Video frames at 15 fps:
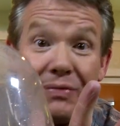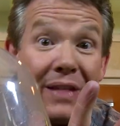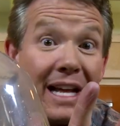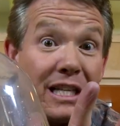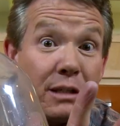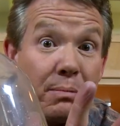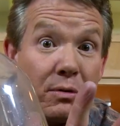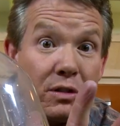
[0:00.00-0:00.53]

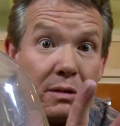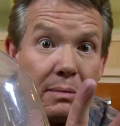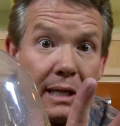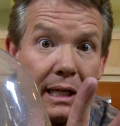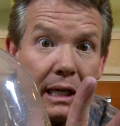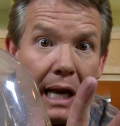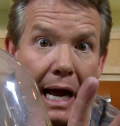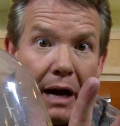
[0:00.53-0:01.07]
that's supposed to be
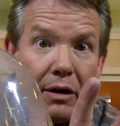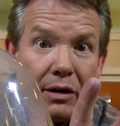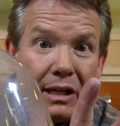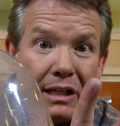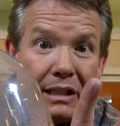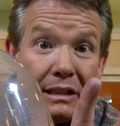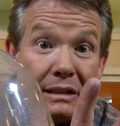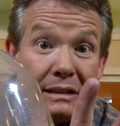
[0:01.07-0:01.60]
the cloud.
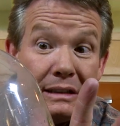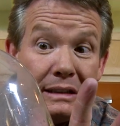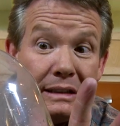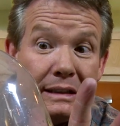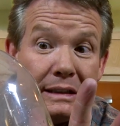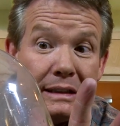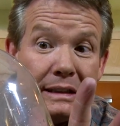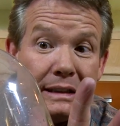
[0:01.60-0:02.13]

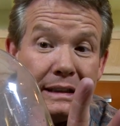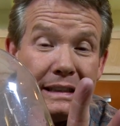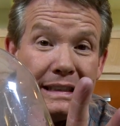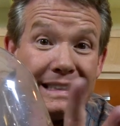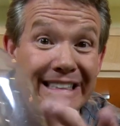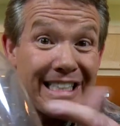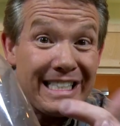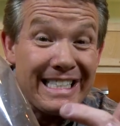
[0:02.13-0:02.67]

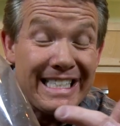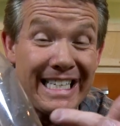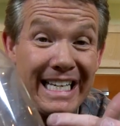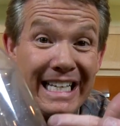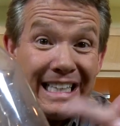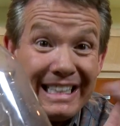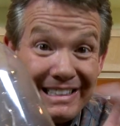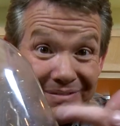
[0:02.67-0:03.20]
Did you
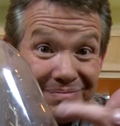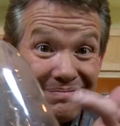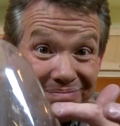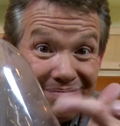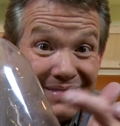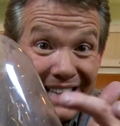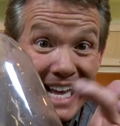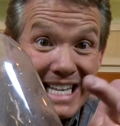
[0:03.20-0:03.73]
see it?
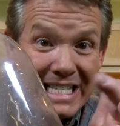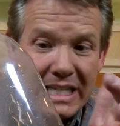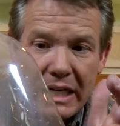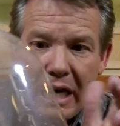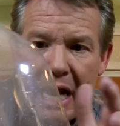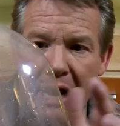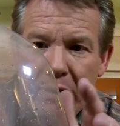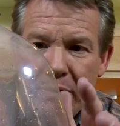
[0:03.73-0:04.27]
That's the
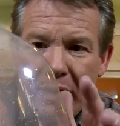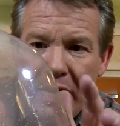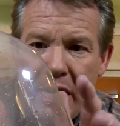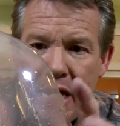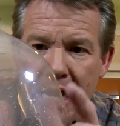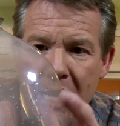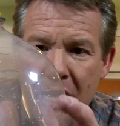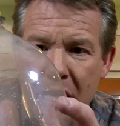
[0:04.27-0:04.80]
cloud. Ready?